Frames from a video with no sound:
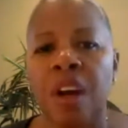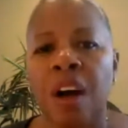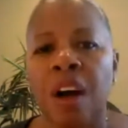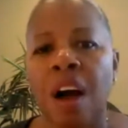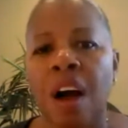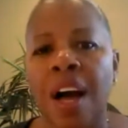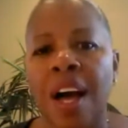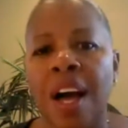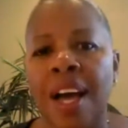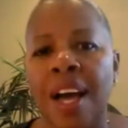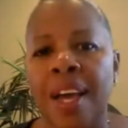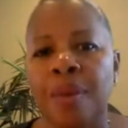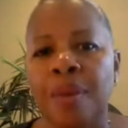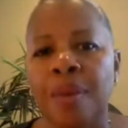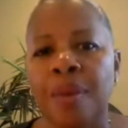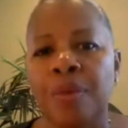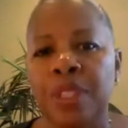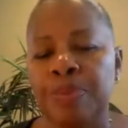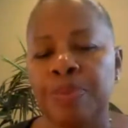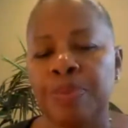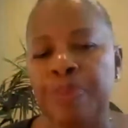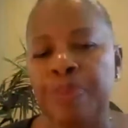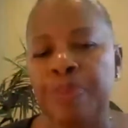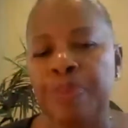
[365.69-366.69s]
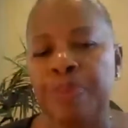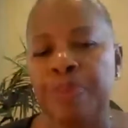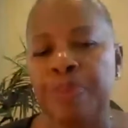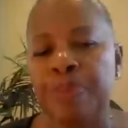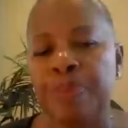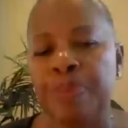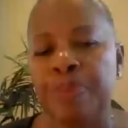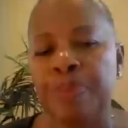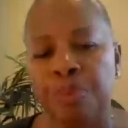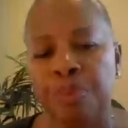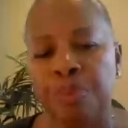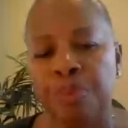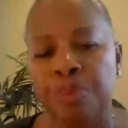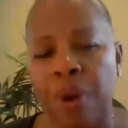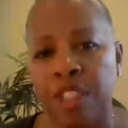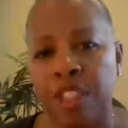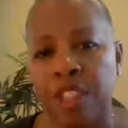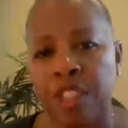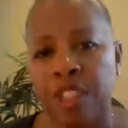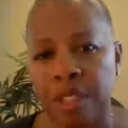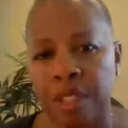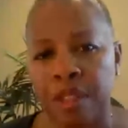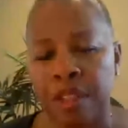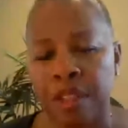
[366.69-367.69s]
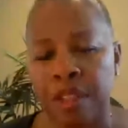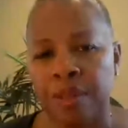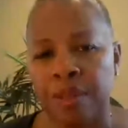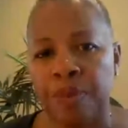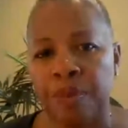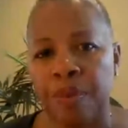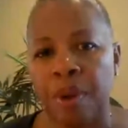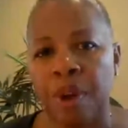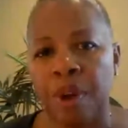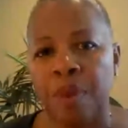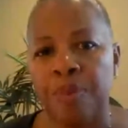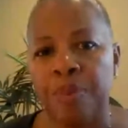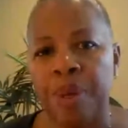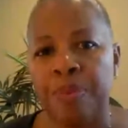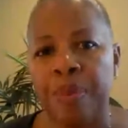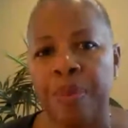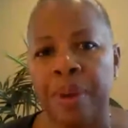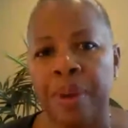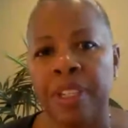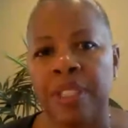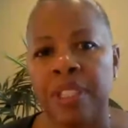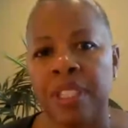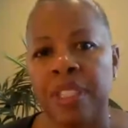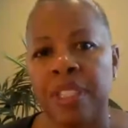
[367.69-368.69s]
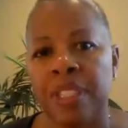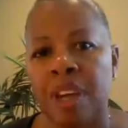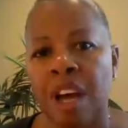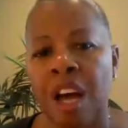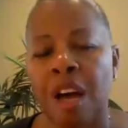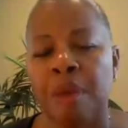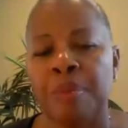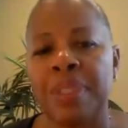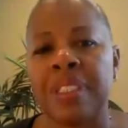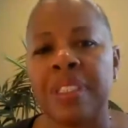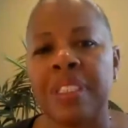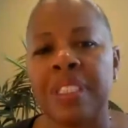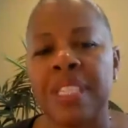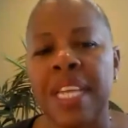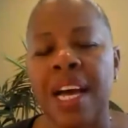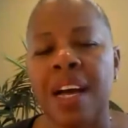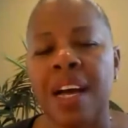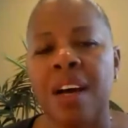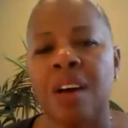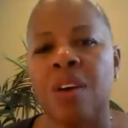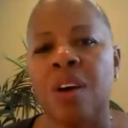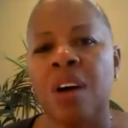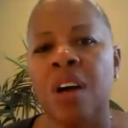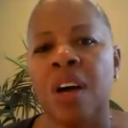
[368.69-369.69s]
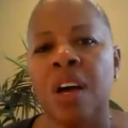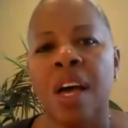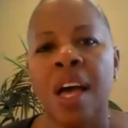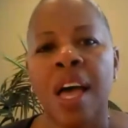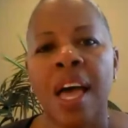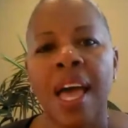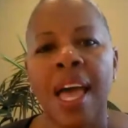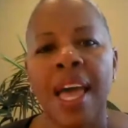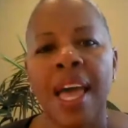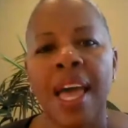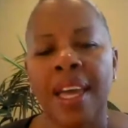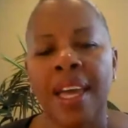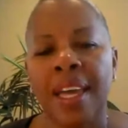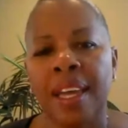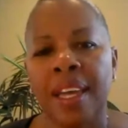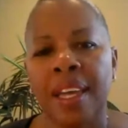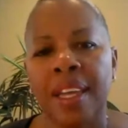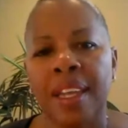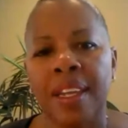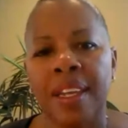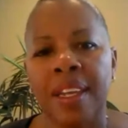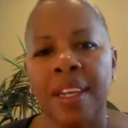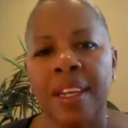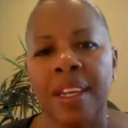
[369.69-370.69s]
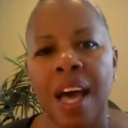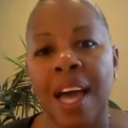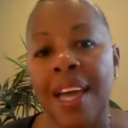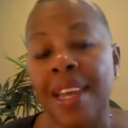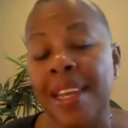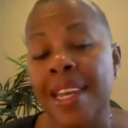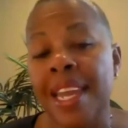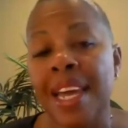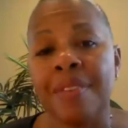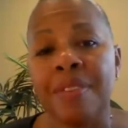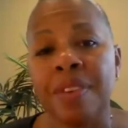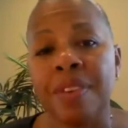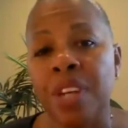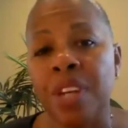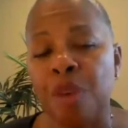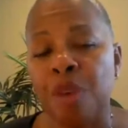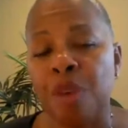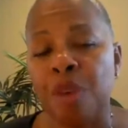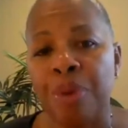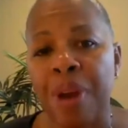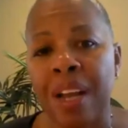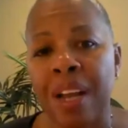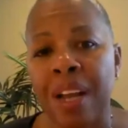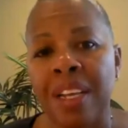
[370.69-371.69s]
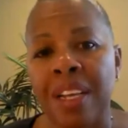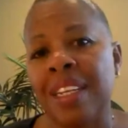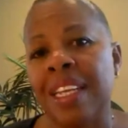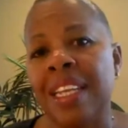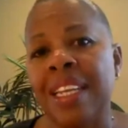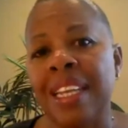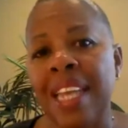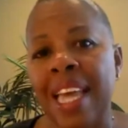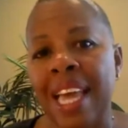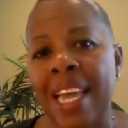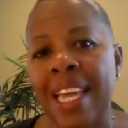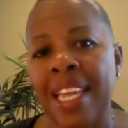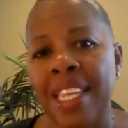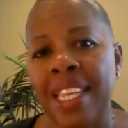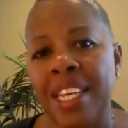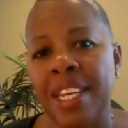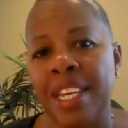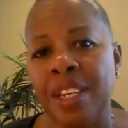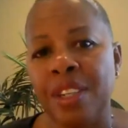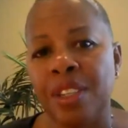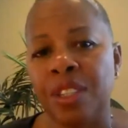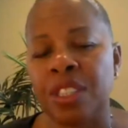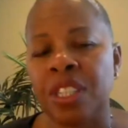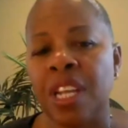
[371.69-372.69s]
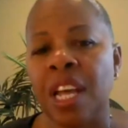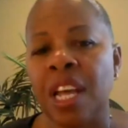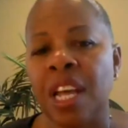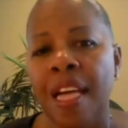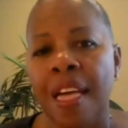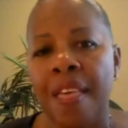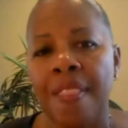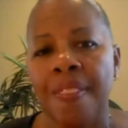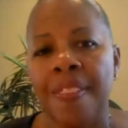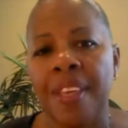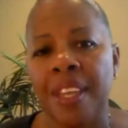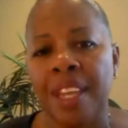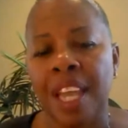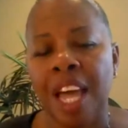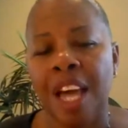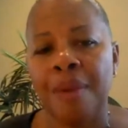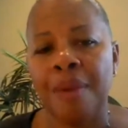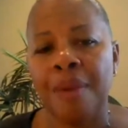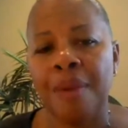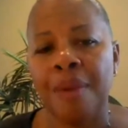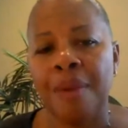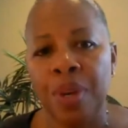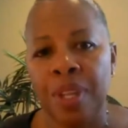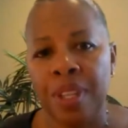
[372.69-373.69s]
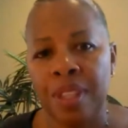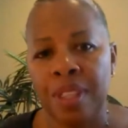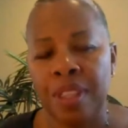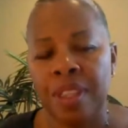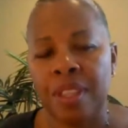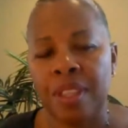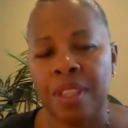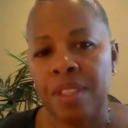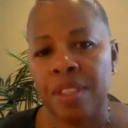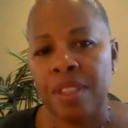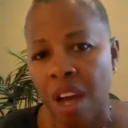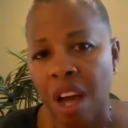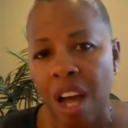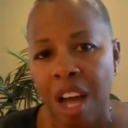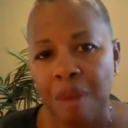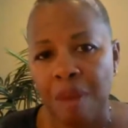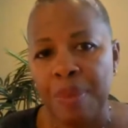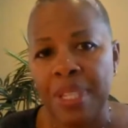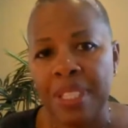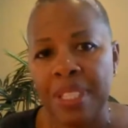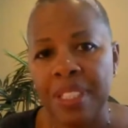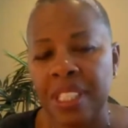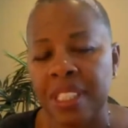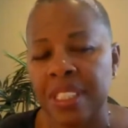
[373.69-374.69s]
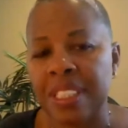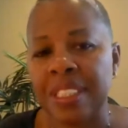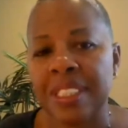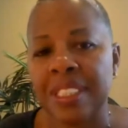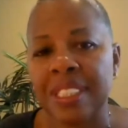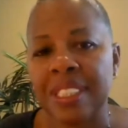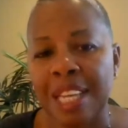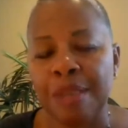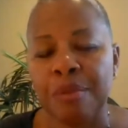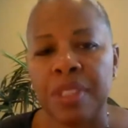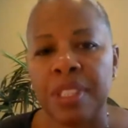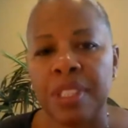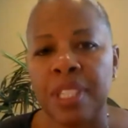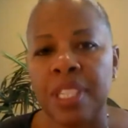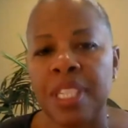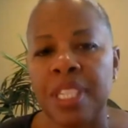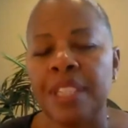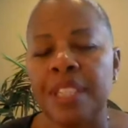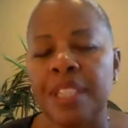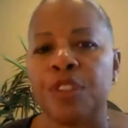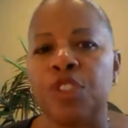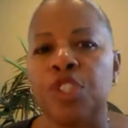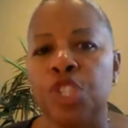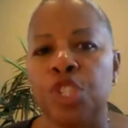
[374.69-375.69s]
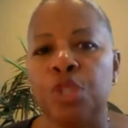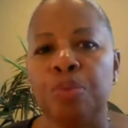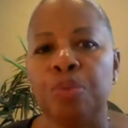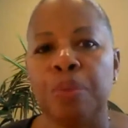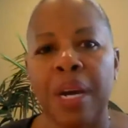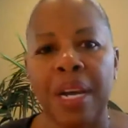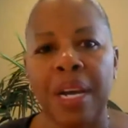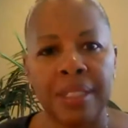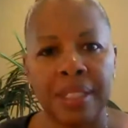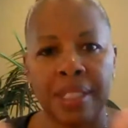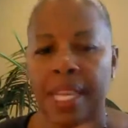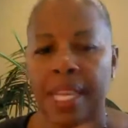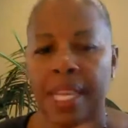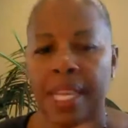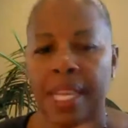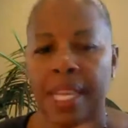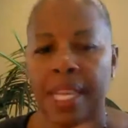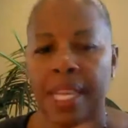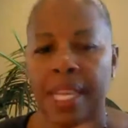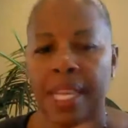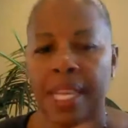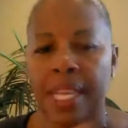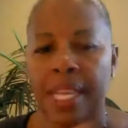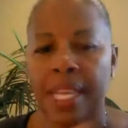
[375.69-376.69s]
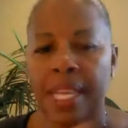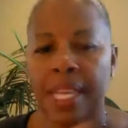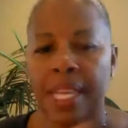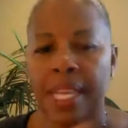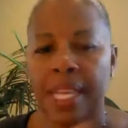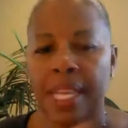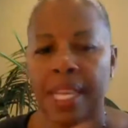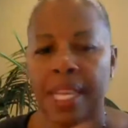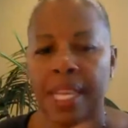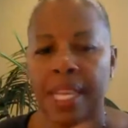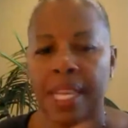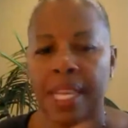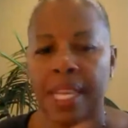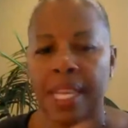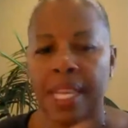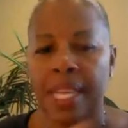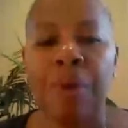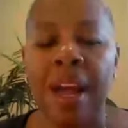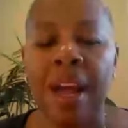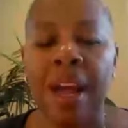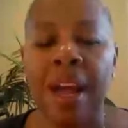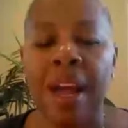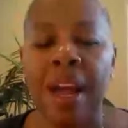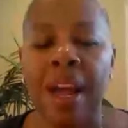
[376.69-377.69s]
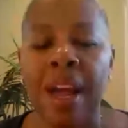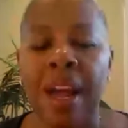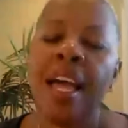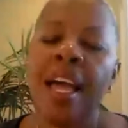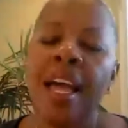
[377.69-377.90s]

I was married prior to being married to Thomas now, and I never got pregnant in 8 years. And then I'm with Thomas in the same city for 2 months, and I'm pregnant.